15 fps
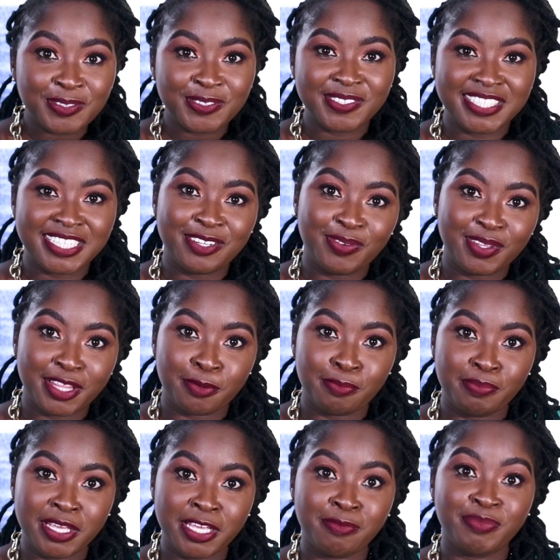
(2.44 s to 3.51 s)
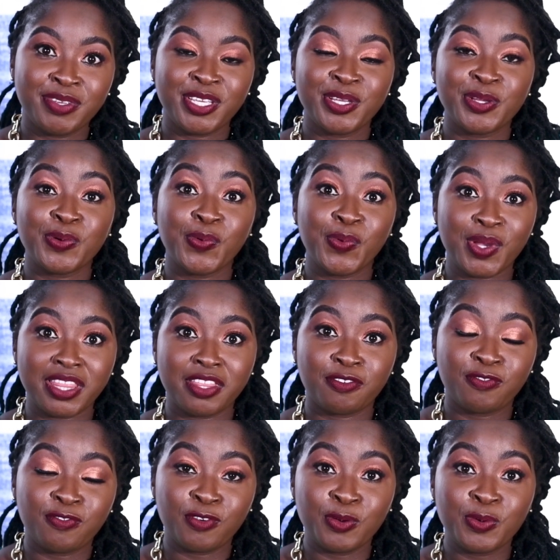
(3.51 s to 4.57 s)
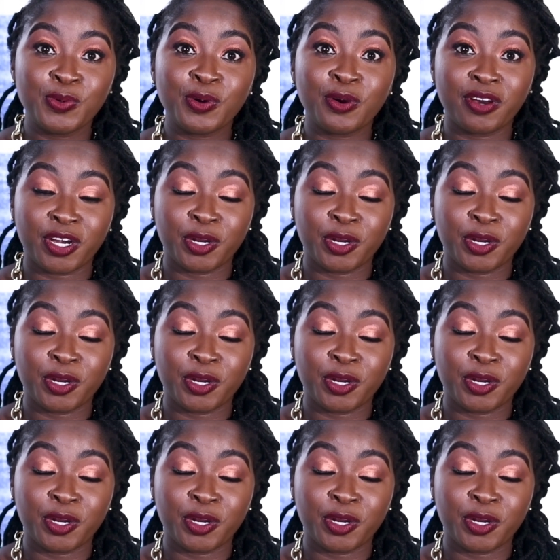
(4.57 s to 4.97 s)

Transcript: to deal with a baby with a flu or